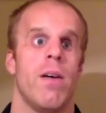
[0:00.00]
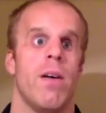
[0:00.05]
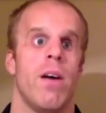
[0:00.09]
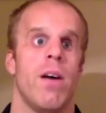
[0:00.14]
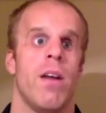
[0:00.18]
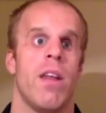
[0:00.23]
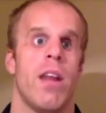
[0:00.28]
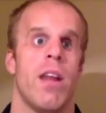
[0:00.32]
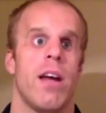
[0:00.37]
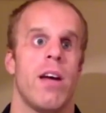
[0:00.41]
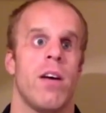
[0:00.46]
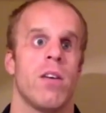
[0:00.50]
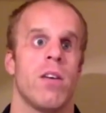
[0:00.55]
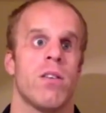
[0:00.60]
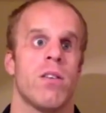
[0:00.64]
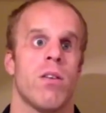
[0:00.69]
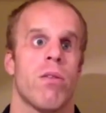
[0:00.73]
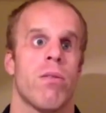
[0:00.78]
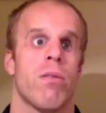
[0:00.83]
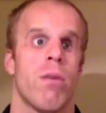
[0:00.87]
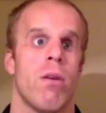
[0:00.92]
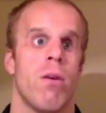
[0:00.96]
And then I
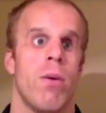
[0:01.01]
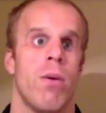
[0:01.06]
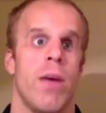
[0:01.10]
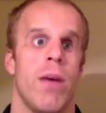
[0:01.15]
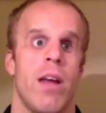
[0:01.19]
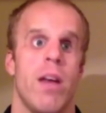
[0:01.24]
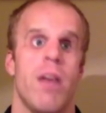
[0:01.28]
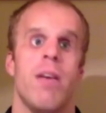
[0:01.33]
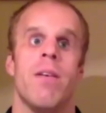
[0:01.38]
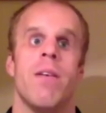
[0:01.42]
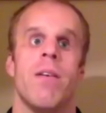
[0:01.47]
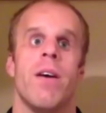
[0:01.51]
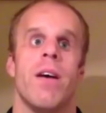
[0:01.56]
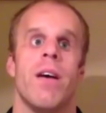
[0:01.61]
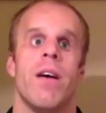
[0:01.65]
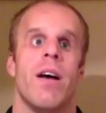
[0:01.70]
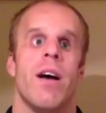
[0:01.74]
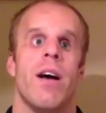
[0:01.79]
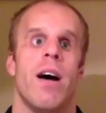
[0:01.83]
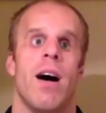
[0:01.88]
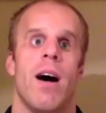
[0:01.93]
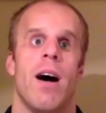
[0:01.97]
also throw in,
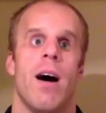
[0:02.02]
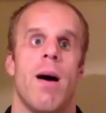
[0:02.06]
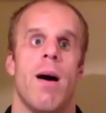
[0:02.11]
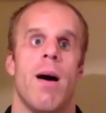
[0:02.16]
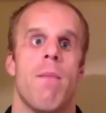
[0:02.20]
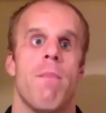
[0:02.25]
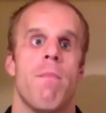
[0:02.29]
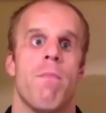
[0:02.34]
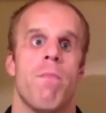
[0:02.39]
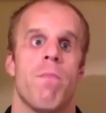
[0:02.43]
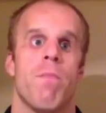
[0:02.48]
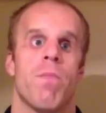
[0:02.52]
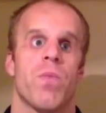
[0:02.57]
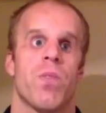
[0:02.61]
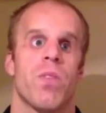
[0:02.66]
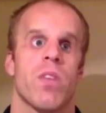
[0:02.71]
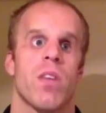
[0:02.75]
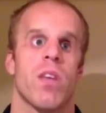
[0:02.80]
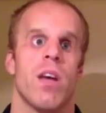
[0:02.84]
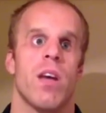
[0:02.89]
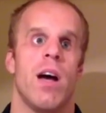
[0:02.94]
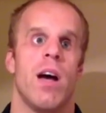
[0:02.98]

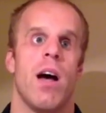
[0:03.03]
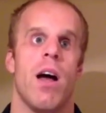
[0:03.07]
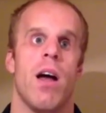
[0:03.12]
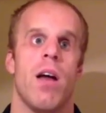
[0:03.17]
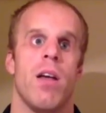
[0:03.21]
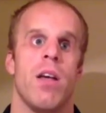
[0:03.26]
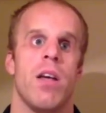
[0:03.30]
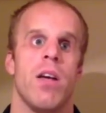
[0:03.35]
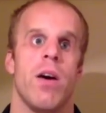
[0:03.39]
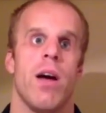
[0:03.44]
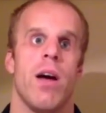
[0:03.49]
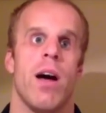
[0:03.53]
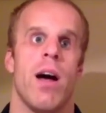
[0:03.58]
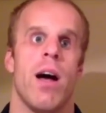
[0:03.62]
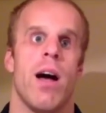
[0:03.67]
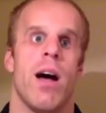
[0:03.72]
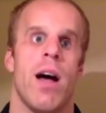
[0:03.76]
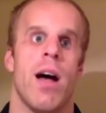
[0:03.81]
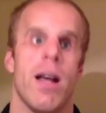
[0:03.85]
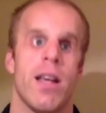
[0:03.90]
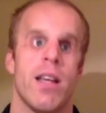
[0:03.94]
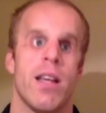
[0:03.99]
I
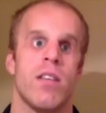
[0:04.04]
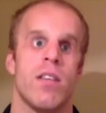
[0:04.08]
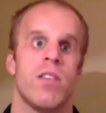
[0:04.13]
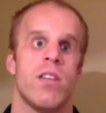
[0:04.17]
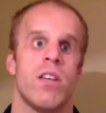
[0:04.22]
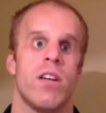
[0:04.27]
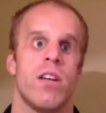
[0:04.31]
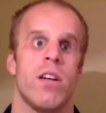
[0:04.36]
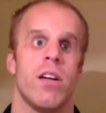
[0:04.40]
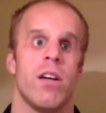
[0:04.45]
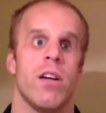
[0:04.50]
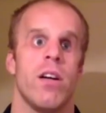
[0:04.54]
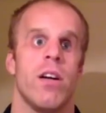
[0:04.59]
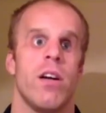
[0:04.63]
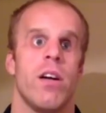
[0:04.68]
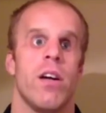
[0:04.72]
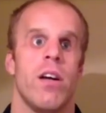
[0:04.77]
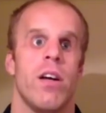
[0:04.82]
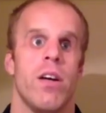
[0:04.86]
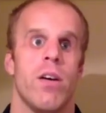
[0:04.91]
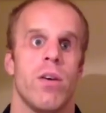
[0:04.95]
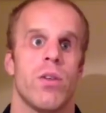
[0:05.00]
consider,
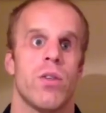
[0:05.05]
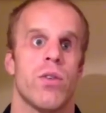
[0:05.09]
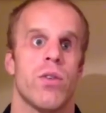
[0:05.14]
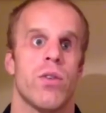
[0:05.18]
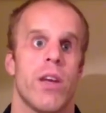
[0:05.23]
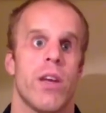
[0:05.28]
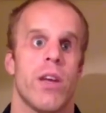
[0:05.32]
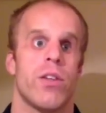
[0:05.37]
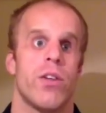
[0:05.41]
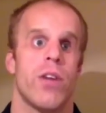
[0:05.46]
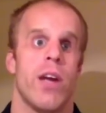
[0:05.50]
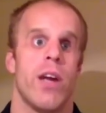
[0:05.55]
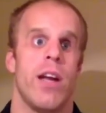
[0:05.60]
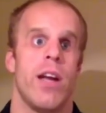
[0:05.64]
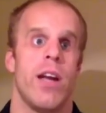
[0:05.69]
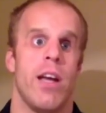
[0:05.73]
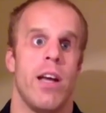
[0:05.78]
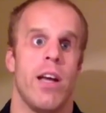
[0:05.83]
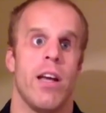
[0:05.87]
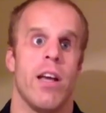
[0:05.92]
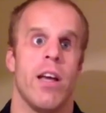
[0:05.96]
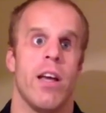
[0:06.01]
you know, strength
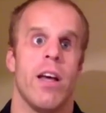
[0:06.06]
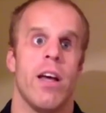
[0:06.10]
training,